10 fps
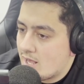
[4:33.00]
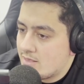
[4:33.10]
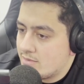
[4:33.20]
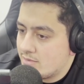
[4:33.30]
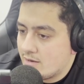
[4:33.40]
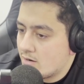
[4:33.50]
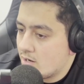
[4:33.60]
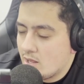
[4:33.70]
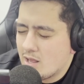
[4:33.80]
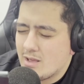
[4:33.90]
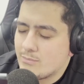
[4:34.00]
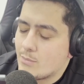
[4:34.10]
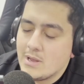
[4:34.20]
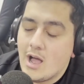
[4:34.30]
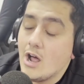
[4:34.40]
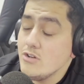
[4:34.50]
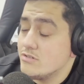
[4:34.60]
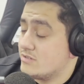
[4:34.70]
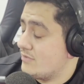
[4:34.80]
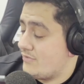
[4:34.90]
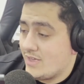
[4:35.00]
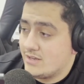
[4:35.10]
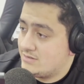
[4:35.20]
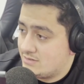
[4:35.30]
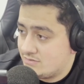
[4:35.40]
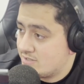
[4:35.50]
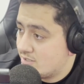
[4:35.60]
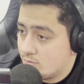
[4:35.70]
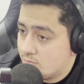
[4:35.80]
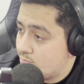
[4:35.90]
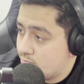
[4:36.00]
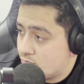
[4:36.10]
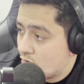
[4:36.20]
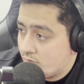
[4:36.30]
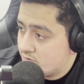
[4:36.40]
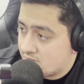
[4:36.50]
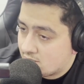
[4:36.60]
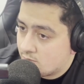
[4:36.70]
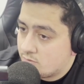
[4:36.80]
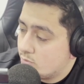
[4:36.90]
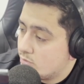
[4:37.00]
and there are probably hundreds of thousands of skilled drivers that could do